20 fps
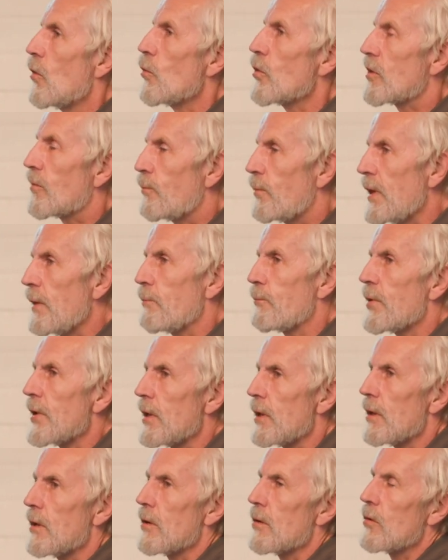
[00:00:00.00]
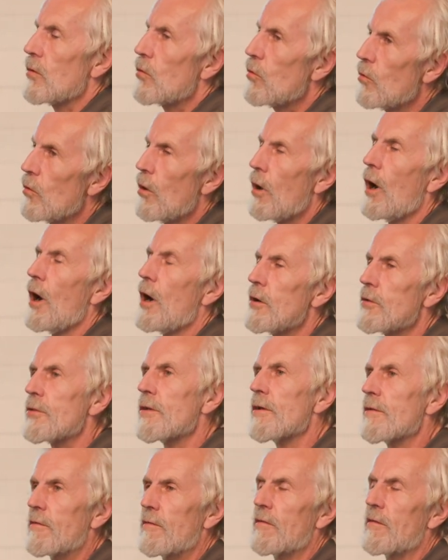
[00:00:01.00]
with people who are
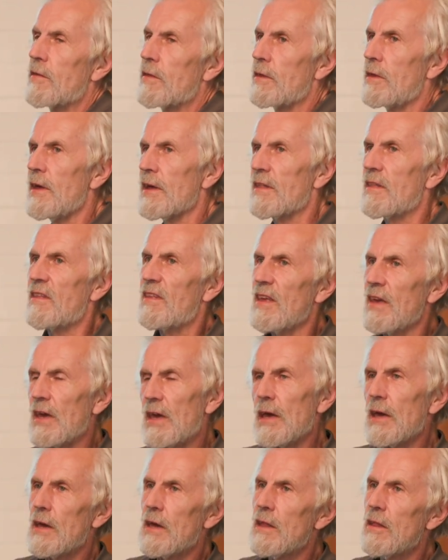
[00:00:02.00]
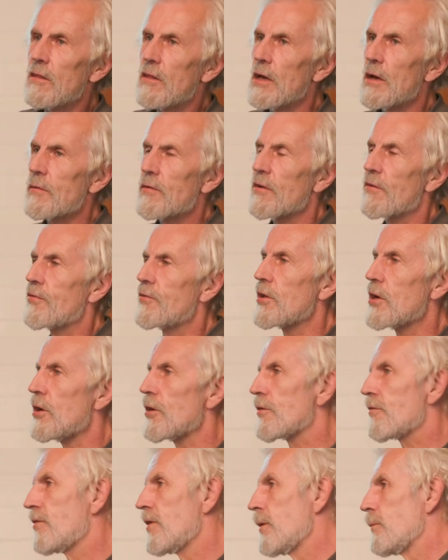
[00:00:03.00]
not yet thinking in terms
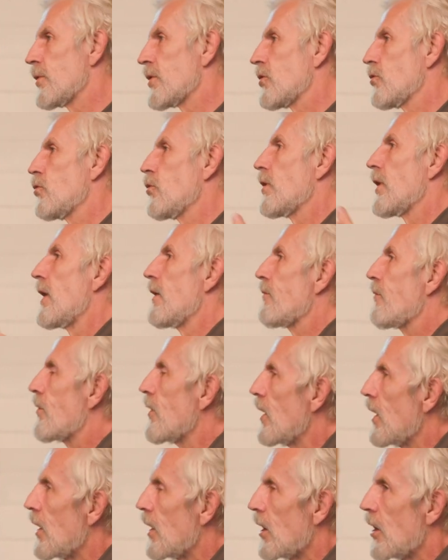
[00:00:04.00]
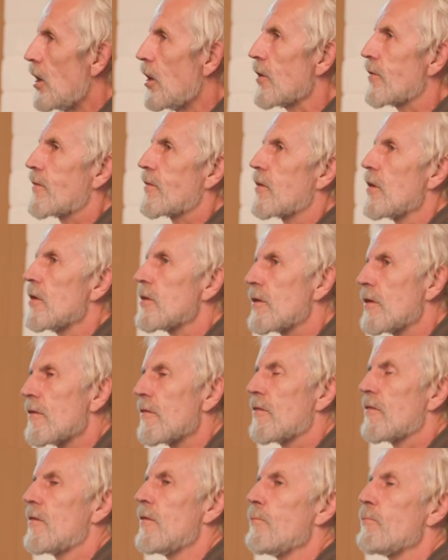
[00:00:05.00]
Norsi, but who have a
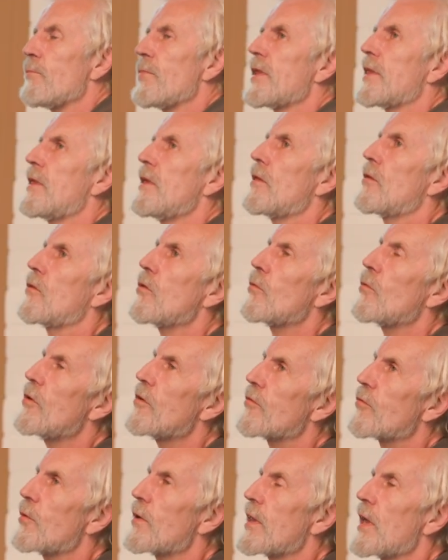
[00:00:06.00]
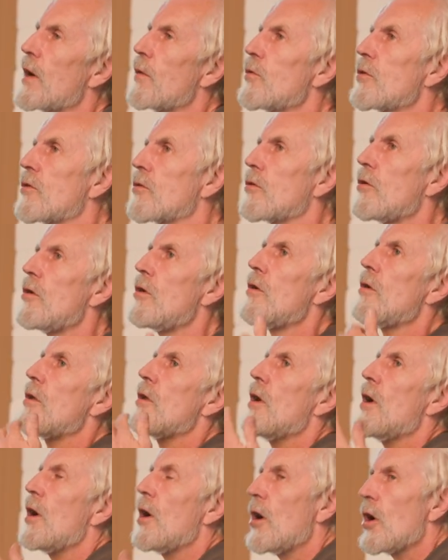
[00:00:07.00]
certain sympathy towards what I would
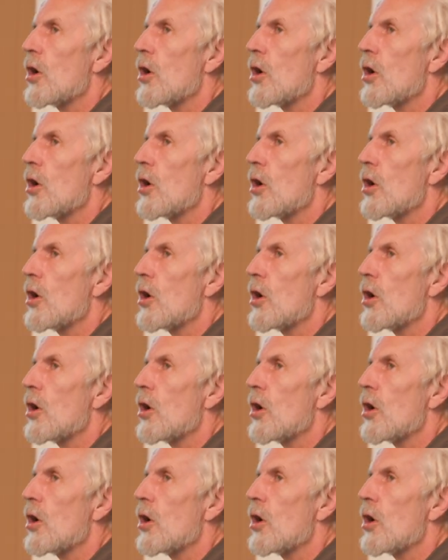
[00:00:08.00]
call